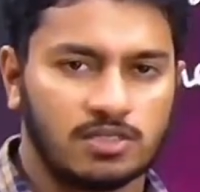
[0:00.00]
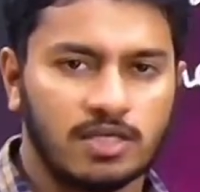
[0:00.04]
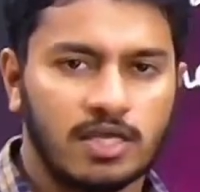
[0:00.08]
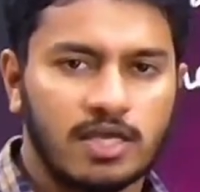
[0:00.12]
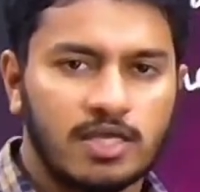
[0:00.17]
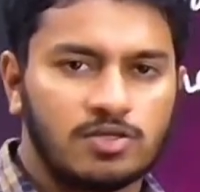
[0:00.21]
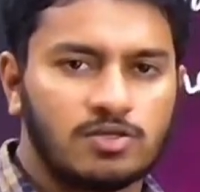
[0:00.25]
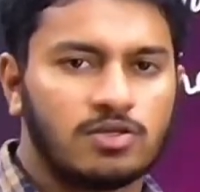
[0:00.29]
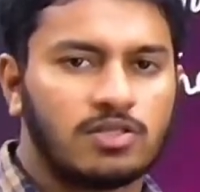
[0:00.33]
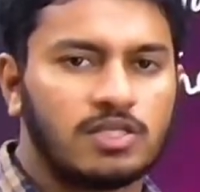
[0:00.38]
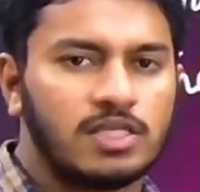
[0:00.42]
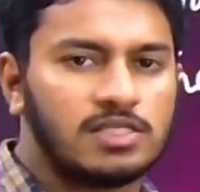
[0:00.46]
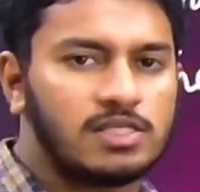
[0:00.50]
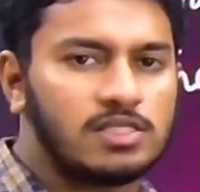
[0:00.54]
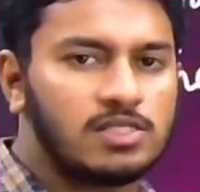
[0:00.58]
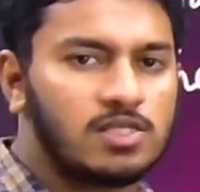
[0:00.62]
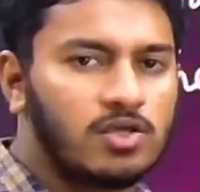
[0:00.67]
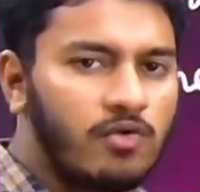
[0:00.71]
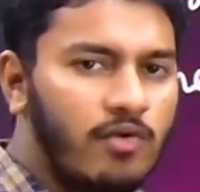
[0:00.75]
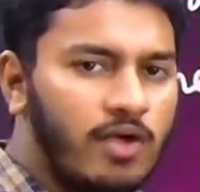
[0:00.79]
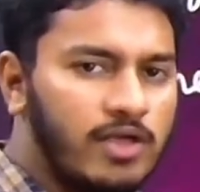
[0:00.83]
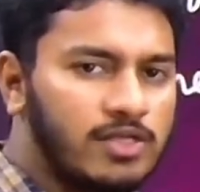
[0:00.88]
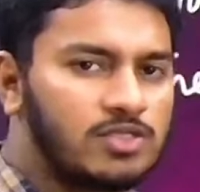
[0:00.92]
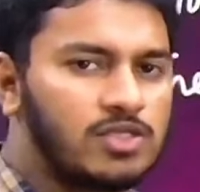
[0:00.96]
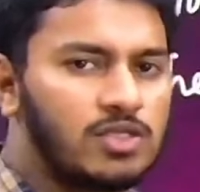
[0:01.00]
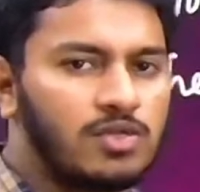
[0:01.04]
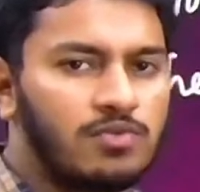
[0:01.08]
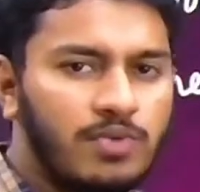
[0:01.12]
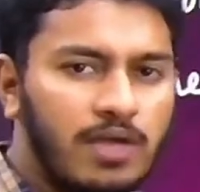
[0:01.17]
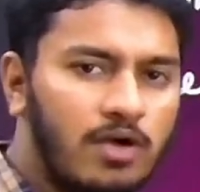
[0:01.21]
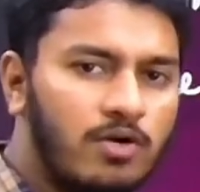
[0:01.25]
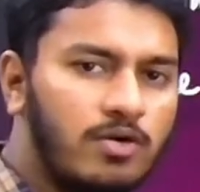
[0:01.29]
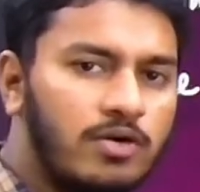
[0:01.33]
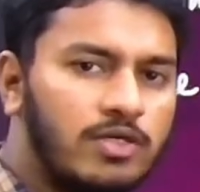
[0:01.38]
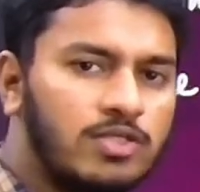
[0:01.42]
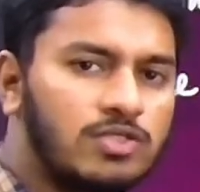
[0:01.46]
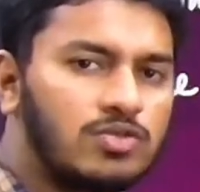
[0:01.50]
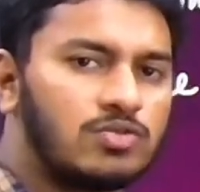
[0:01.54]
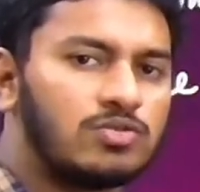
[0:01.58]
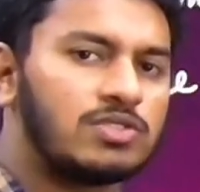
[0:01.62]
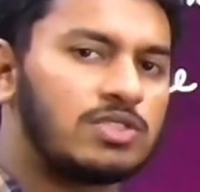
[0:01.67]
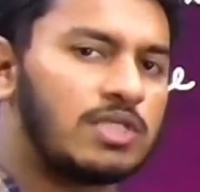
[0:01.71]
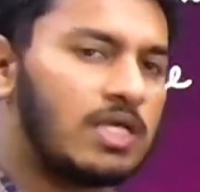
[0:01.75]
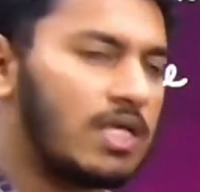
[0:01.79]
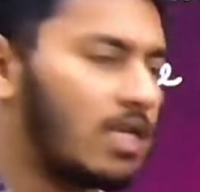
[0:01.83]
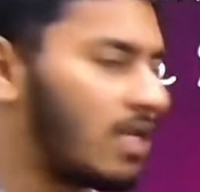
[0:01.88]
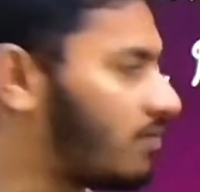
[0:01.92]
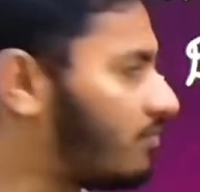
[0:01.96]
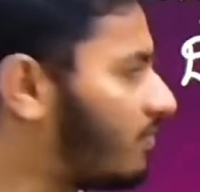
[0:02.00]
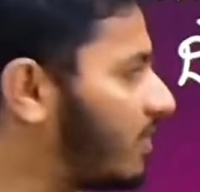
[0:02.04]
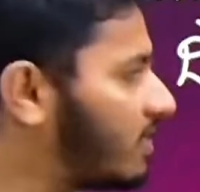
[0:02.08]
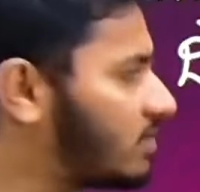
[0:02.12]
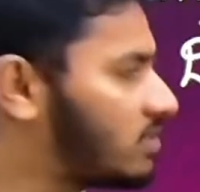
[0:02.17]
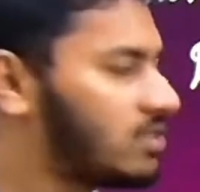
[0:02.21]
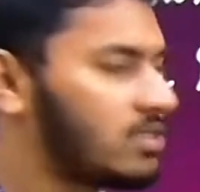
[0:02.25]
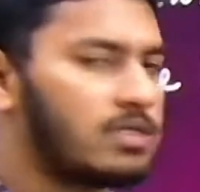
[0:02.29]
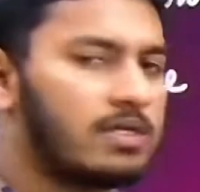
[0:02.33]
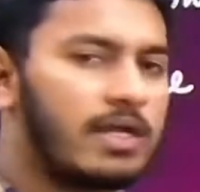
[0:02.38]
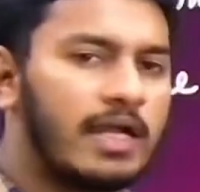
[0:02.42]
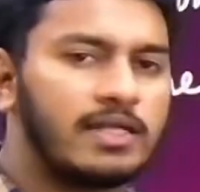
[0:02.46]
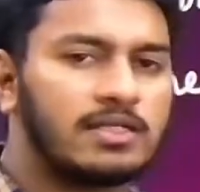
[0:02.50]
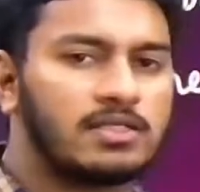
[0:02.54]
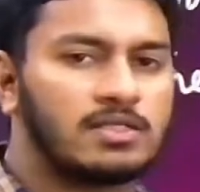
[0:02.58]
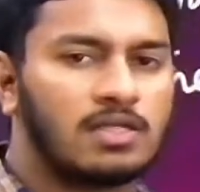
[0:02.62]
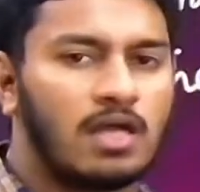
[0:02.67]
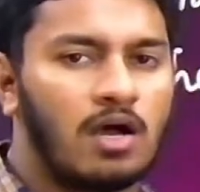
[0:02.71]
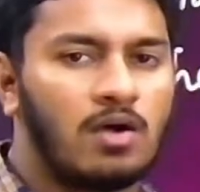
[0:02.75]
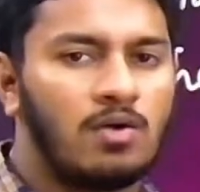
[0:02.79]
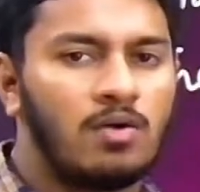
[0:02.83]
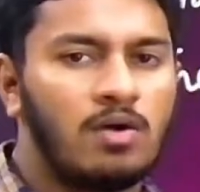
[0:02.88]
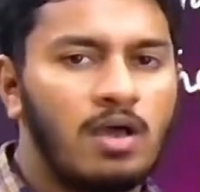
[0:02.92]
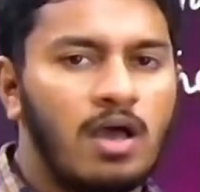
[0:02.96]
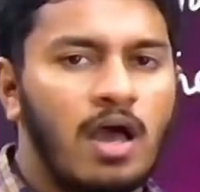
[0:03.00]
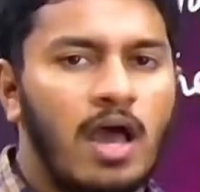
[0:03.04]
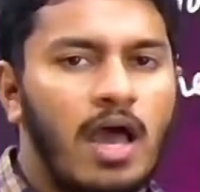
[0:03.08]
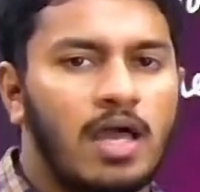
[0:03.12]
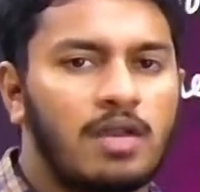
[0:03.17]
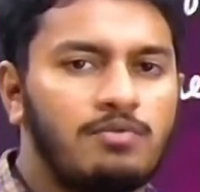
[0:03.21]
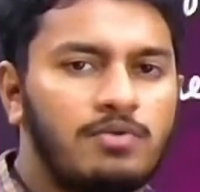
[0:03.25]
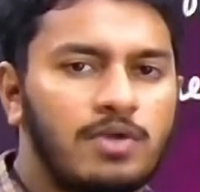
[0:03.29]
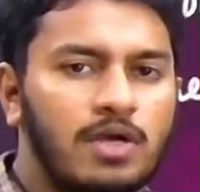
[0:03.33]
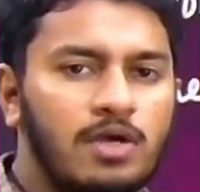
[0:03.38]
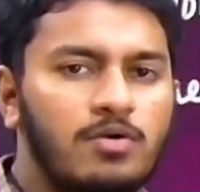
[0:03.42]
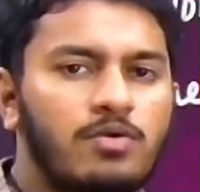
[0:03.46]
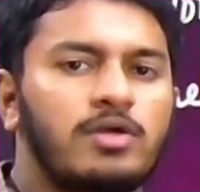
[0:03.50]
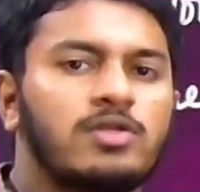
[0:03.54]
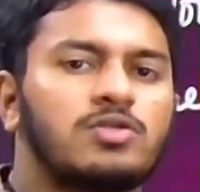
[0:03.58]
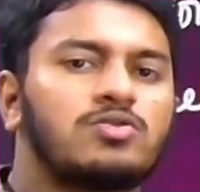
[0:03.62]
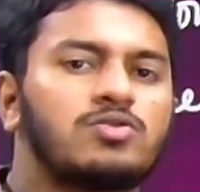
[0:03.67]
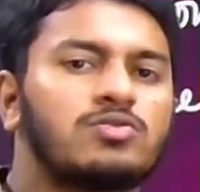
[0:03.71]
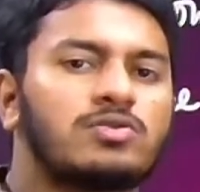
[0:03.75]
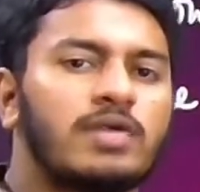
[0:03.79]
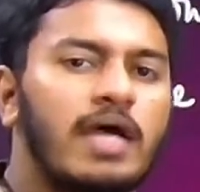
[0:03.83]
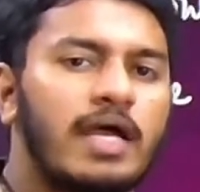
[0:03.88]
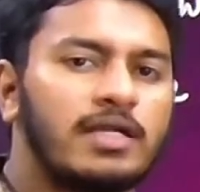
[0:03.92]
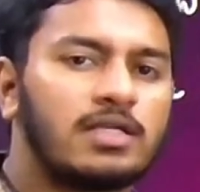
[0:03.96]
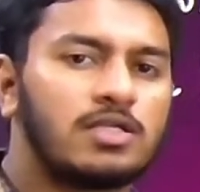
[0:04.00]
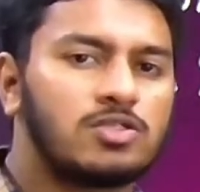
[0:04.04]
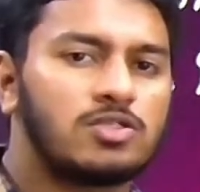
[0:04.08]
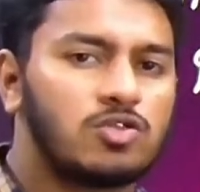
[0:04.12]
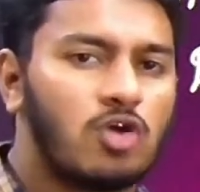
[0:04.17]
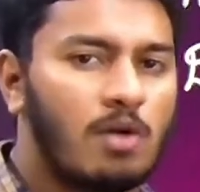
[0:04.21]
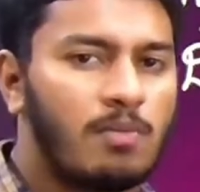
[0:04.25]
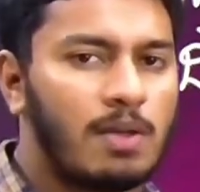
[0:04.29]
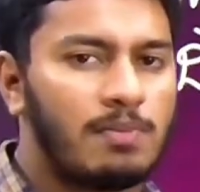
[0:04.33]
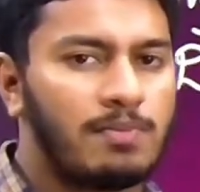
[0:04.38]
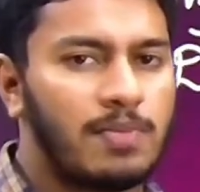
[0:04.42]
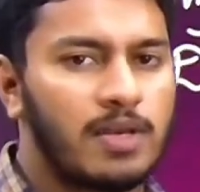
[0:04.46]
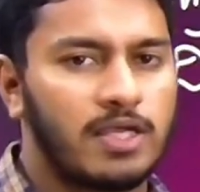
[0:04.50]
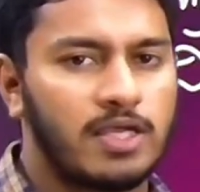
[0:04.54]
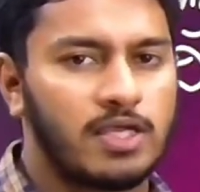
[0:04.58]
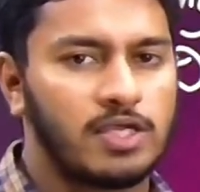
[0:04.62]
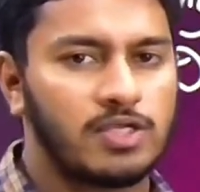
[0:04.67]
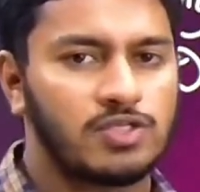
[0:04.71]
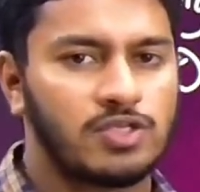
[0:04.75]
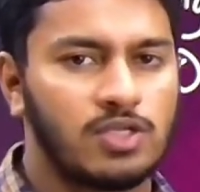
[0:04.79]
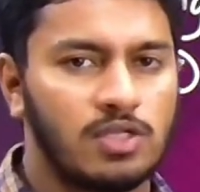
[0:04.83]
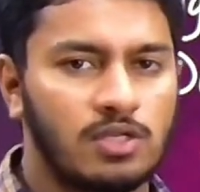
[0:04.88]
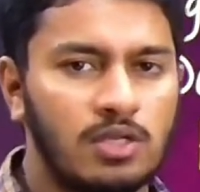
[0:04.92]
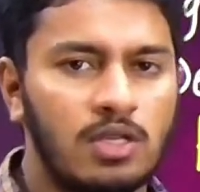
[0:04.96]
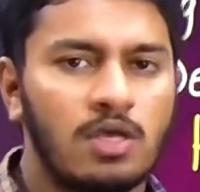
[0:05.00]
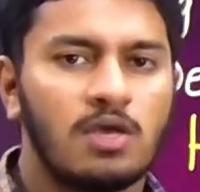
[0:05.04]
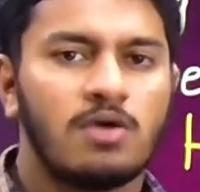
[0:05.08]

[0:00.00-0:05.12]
So this is the question we are going to deal with right now, and we are going to write a job application.